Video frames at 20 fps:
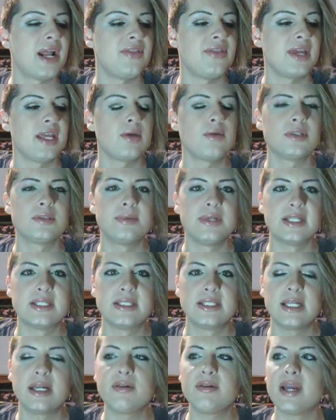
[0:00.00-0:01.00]
I think he was being
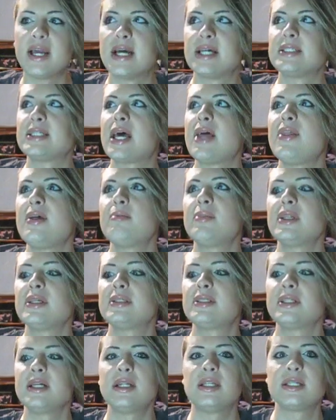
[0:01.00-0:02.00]
serious, and then
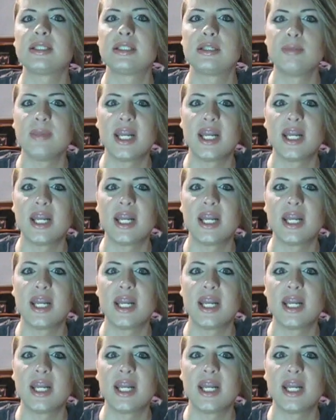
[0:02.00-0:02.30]
Melissa's like, listen,